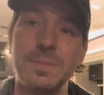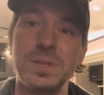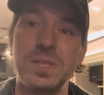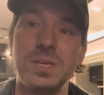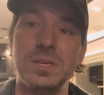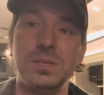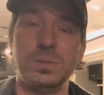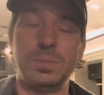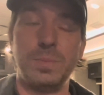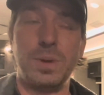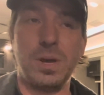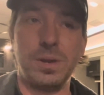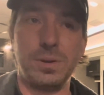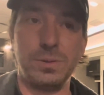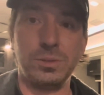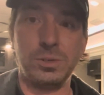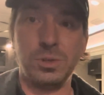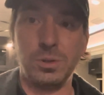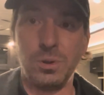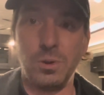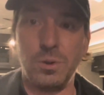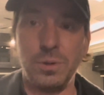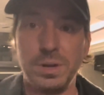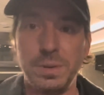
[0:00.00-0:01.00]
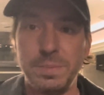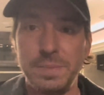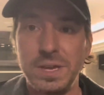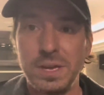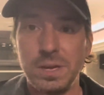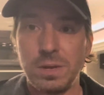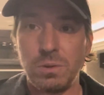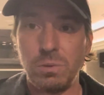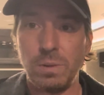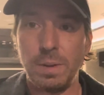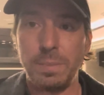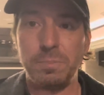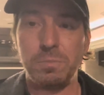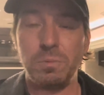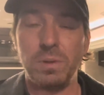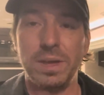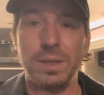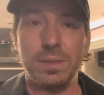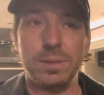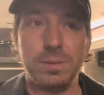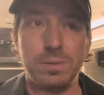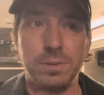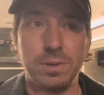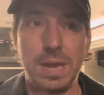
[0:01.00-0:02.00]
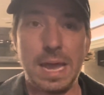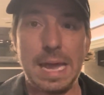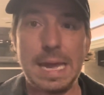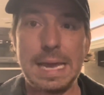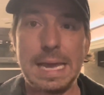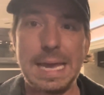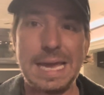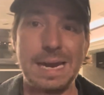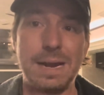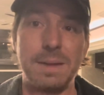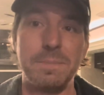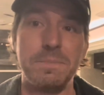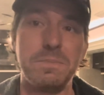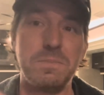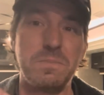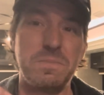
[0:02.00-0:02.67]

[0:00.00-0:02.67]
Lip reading: these models are going to be equipped with, okay? And